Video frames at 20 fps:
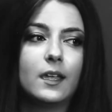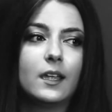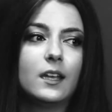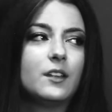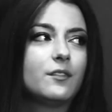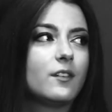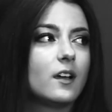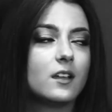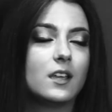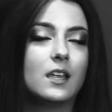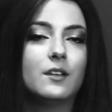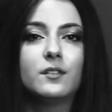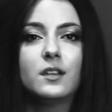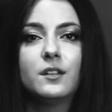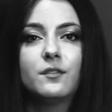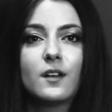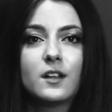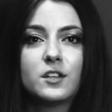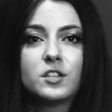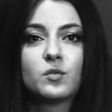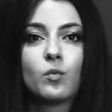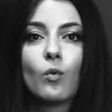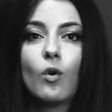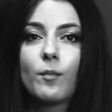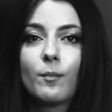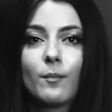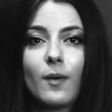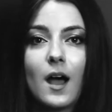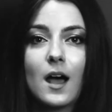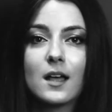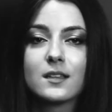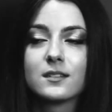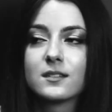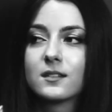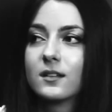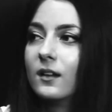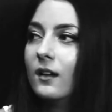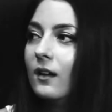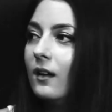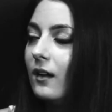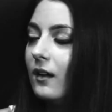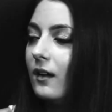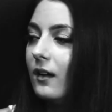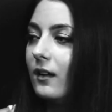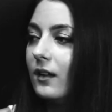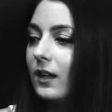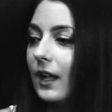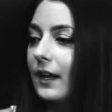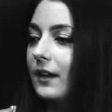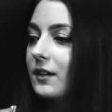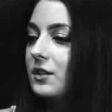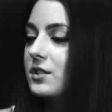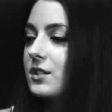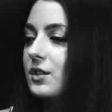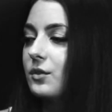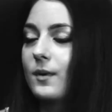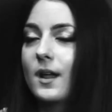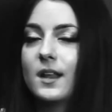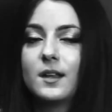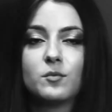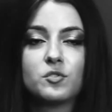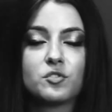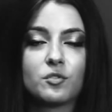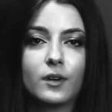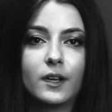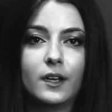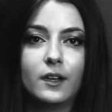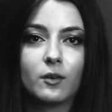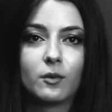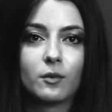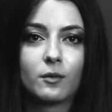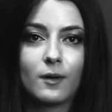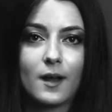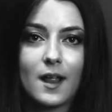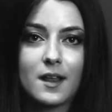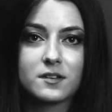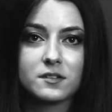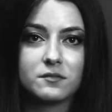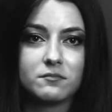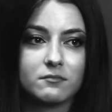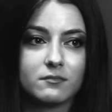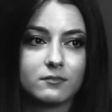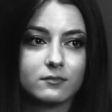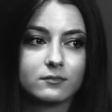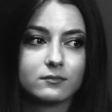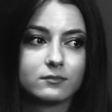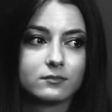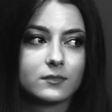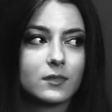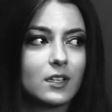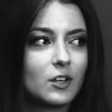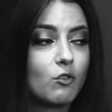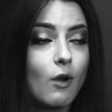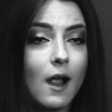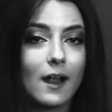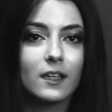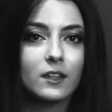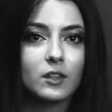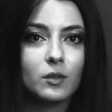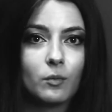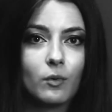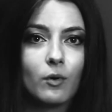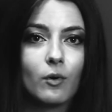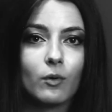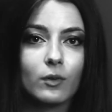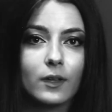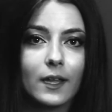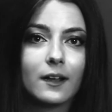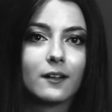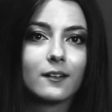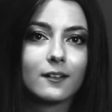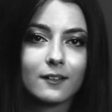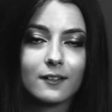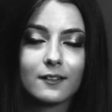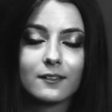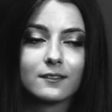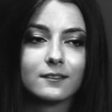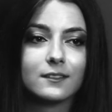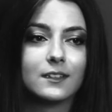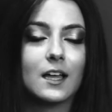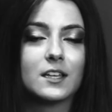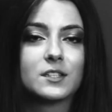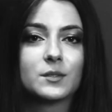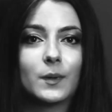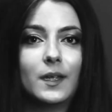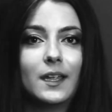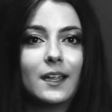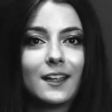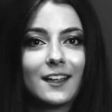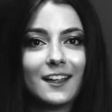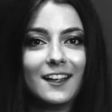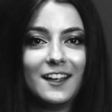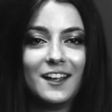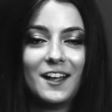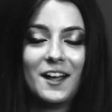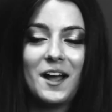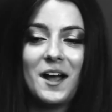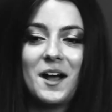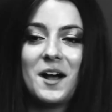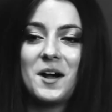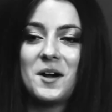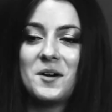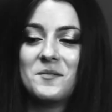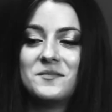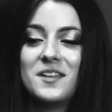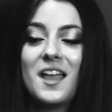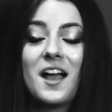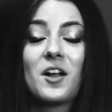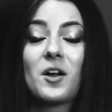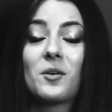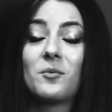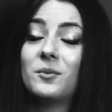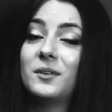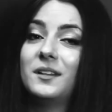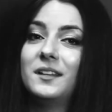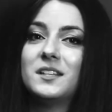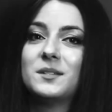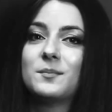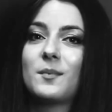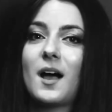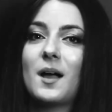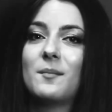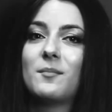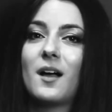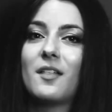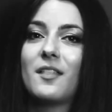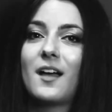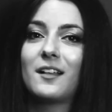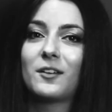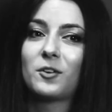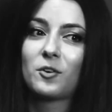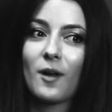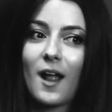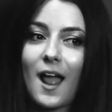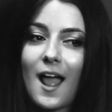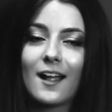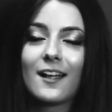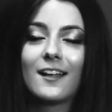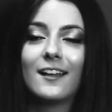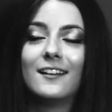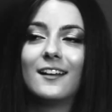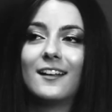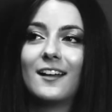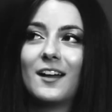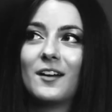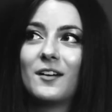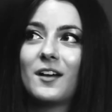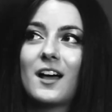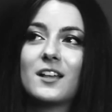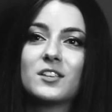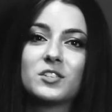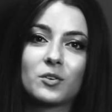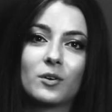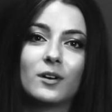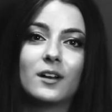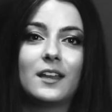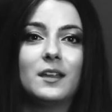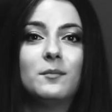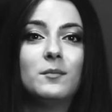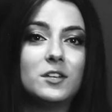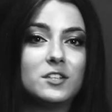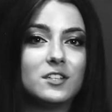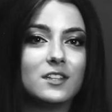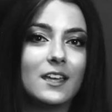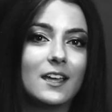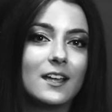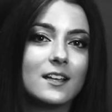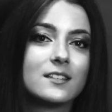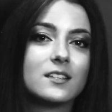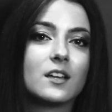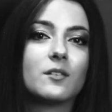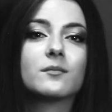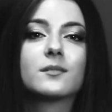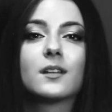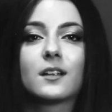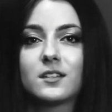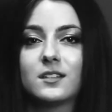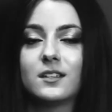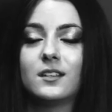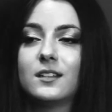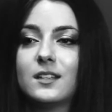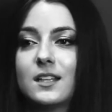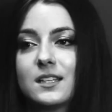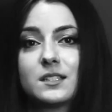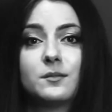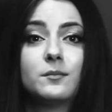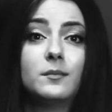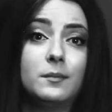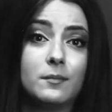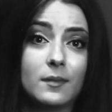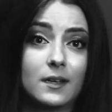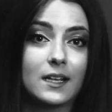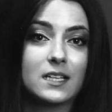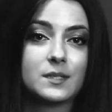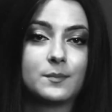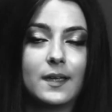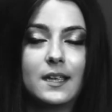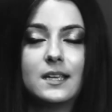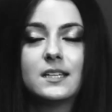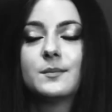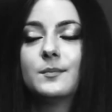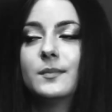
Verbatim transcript: And if I, even if I just walk past like just a random tree or a random crack in the wall like last week. Um, yeah, I got really inspired by that crack and I, uh, I saw an image there, so I'm actually, that's going to be my next piece.